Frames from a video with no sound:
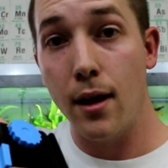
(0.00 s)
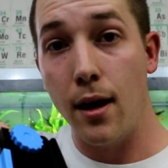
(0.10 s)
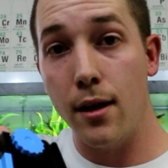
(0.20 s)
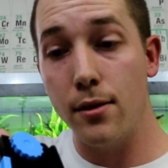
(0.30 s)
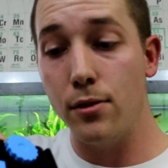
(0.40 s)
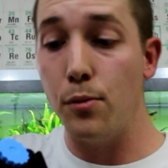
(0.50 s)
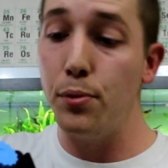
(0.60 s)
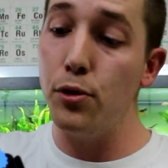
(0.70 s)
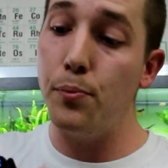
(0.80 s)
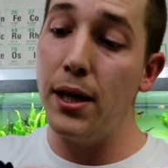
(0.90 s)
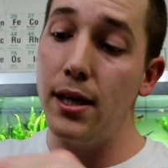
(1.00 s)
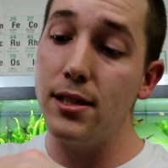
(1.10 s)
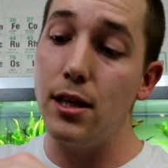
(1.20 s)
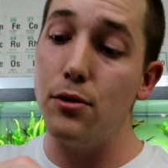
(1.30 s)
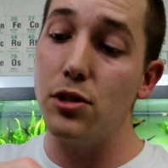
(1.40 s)
another little blue piece
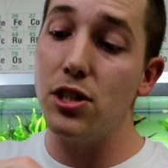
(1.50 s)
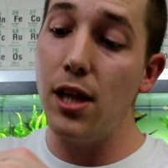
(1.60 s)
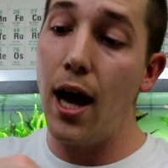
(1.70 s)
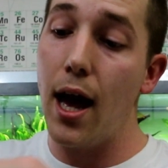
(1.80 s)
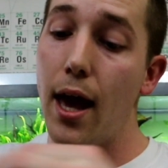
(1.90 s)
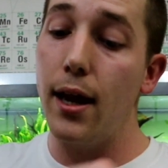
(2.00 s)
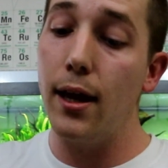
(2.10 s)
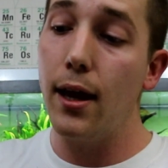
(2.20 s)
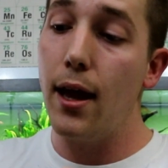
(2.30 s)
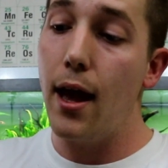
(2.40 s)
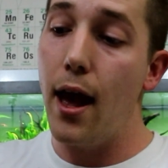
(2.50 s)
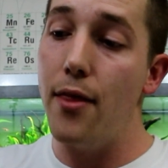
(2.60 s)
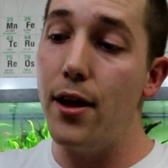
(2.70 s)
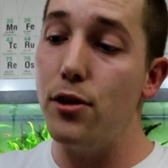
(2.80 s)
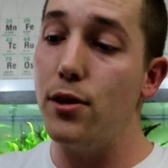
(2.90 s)
that you slide,
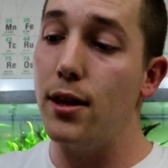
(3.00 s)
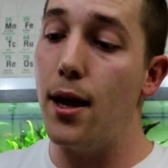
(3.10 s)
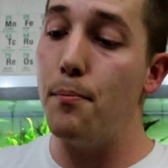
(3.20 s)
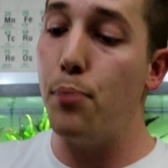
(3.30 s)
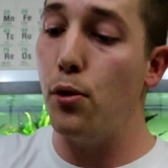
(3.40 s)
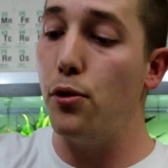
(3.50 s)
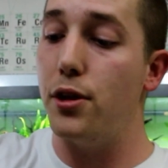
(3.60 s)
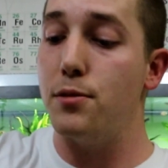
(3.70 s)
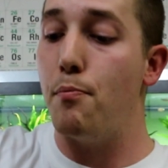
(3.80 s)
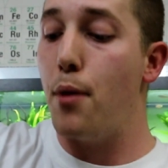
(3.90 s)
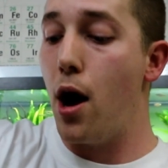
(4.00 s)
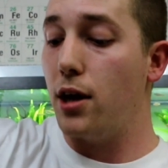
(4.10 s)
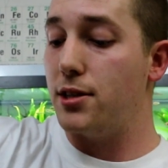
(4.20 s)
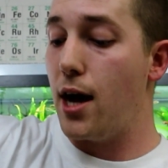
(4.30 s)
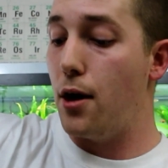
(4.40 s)
and then you can then pull this
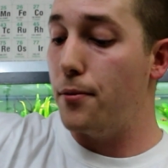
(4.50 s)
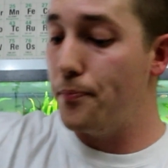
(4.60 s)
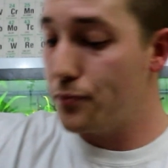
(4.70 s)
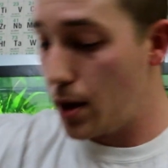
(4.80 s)
box out.